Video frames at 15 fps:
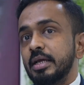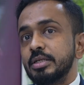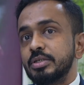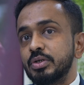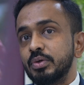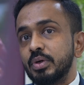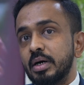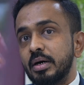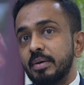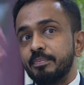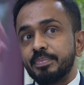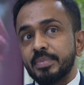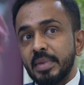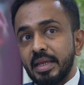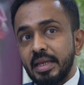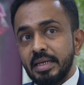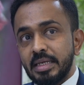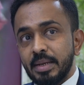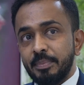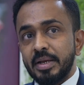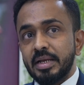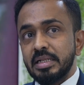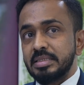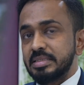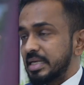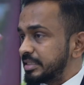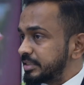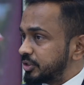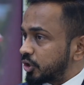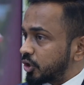So in typical
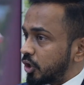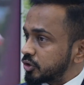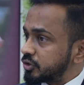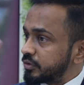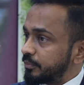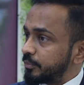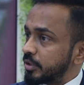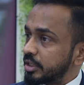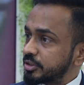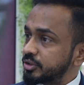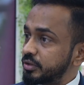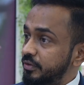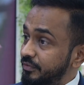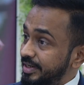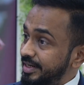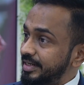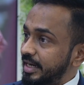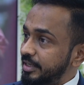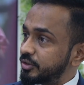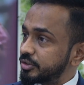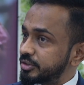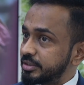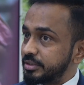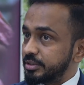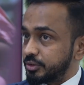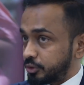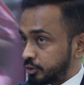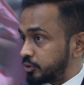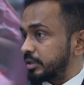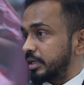sense, your cost of production of green hydrogen
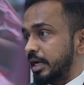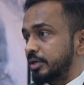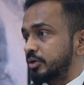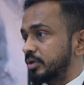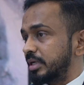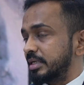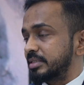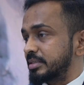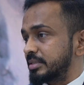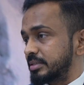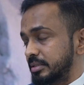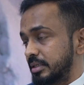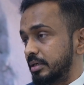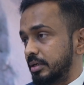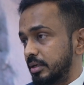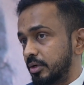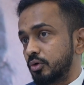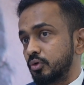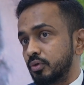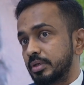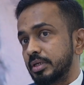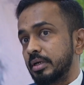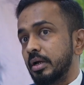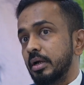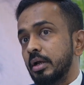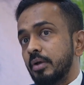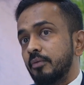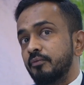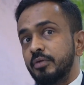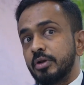through the hydrolysis route
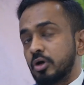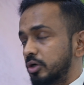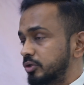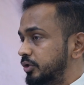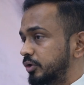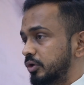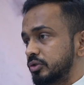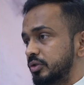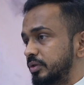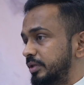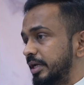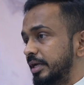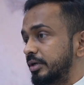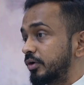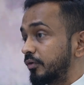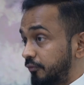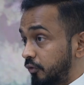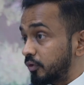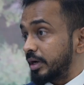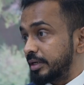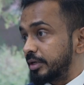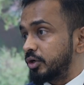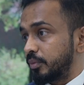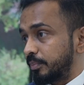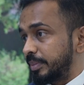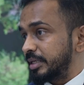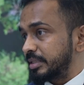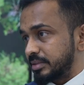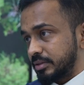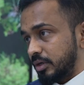will cost you close to 300 to 400
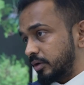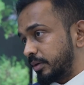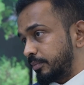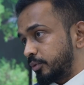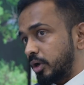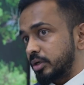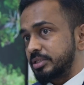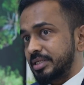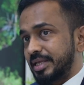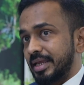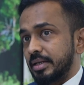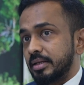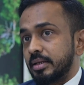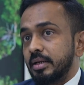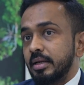rupees on a broad scale.